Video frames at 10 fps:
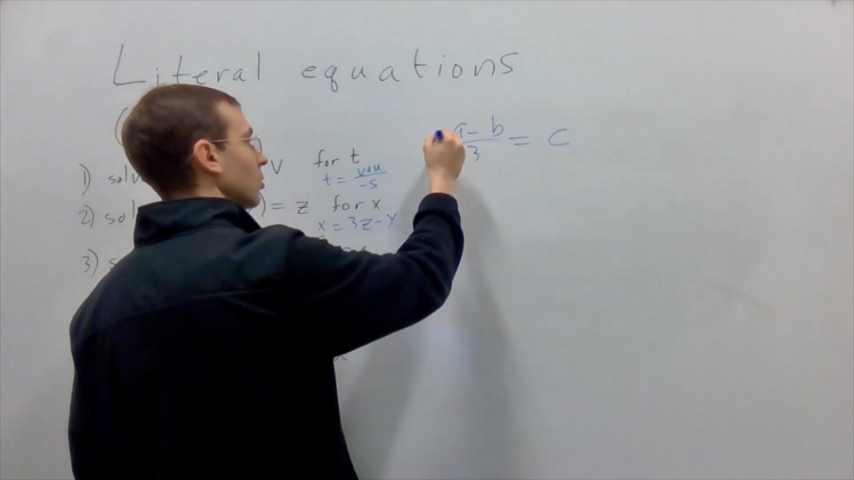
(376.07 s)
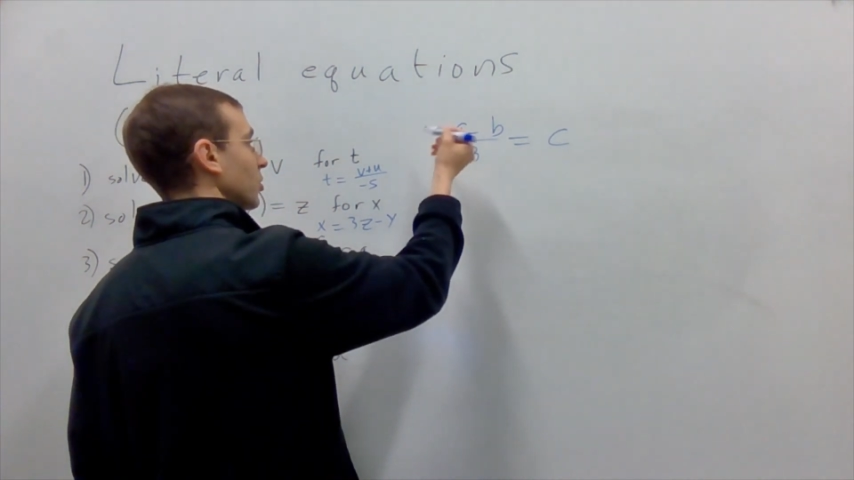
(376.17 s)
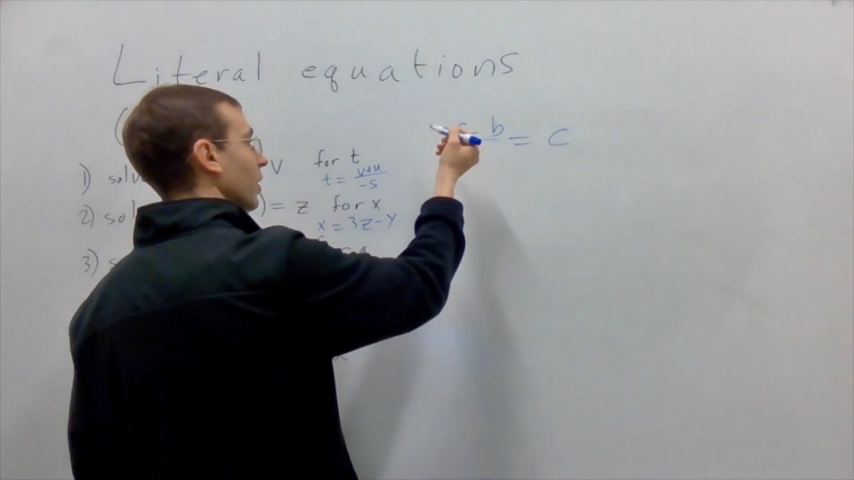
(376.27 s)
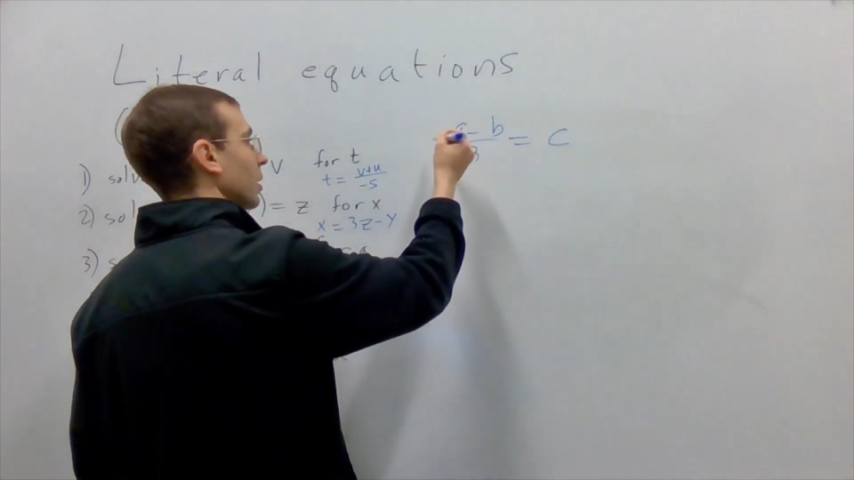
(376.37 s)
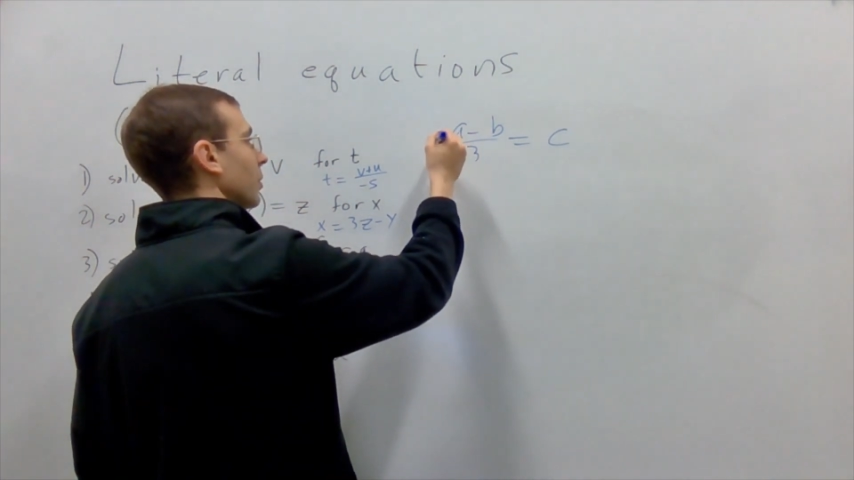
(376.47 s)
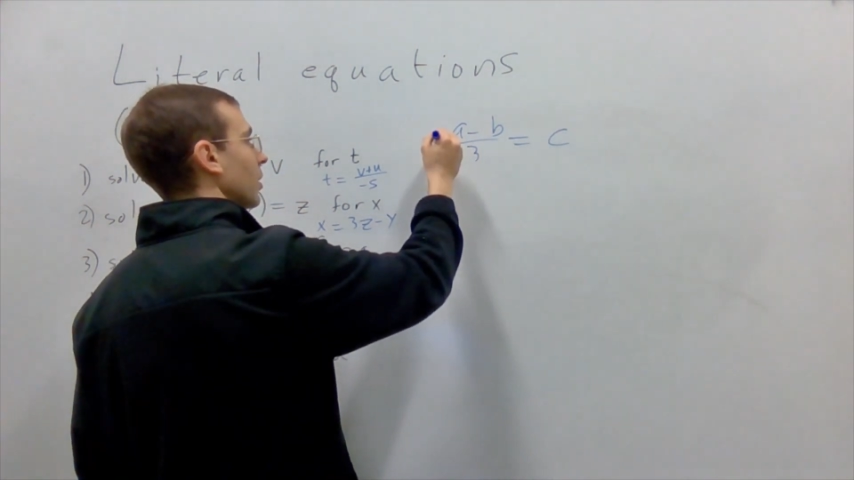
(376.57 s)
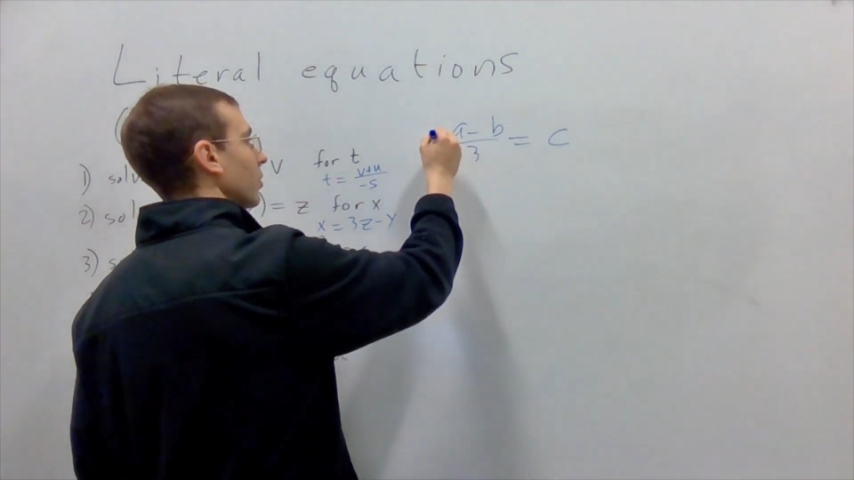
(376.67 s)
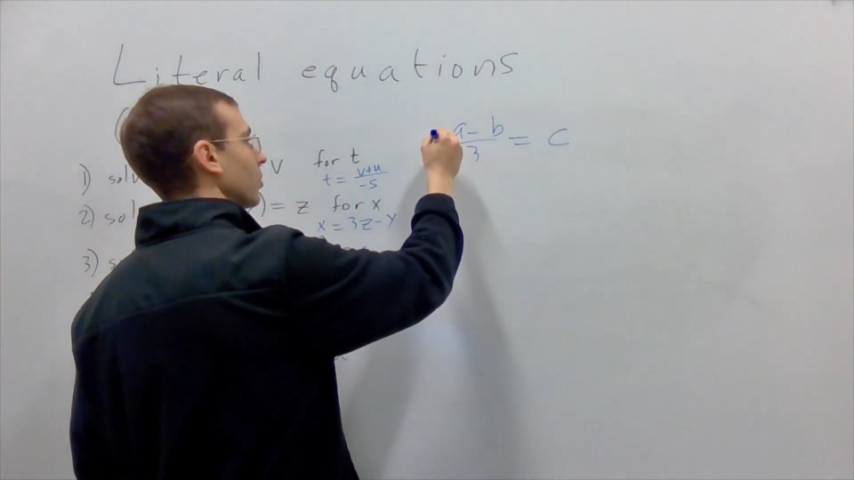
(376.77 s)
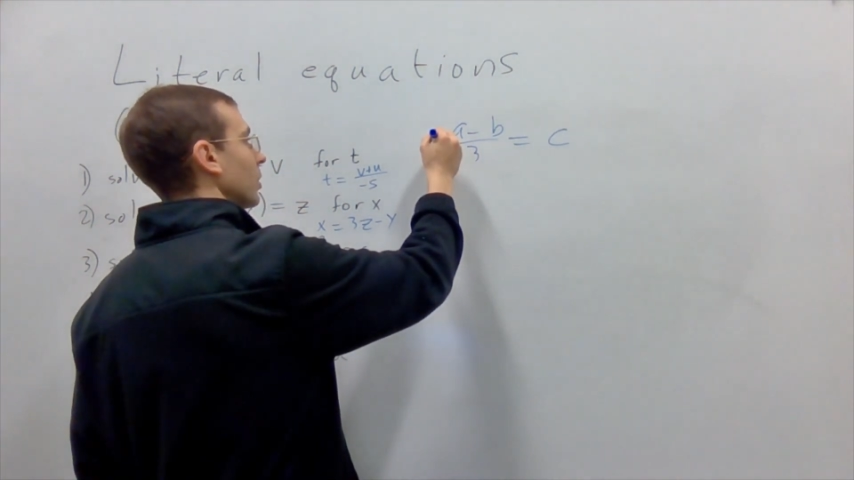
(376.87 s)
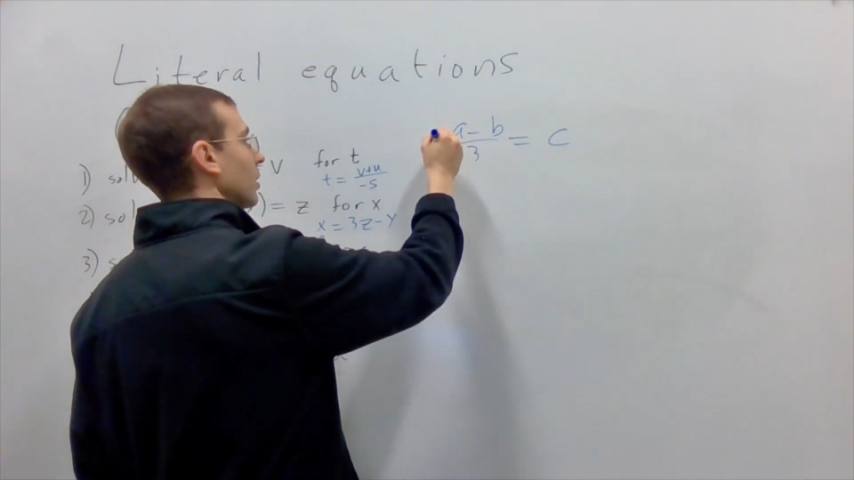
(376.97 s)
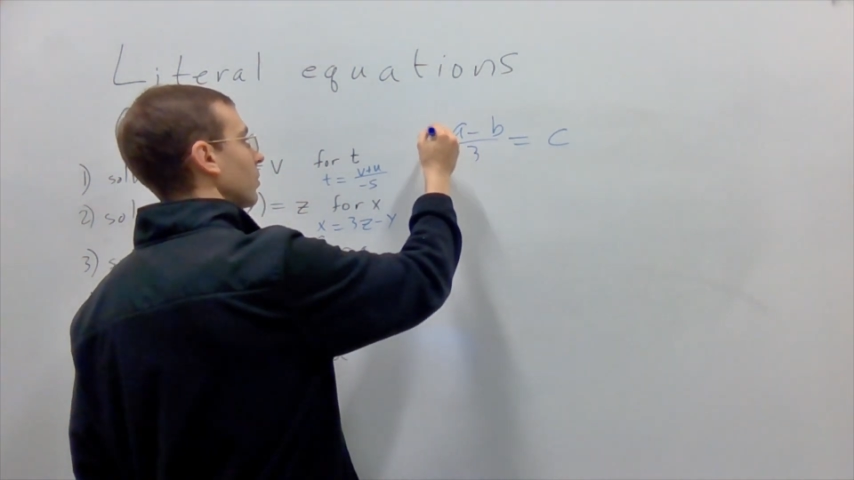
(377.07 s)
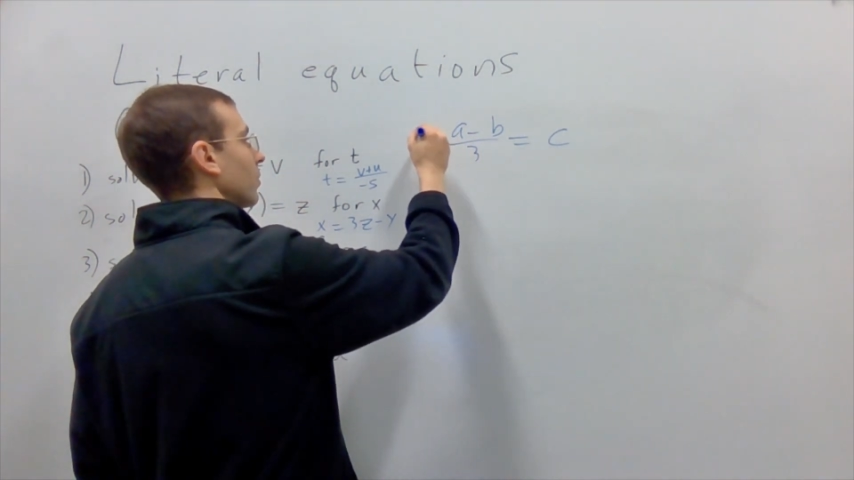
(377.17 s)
dividing by 3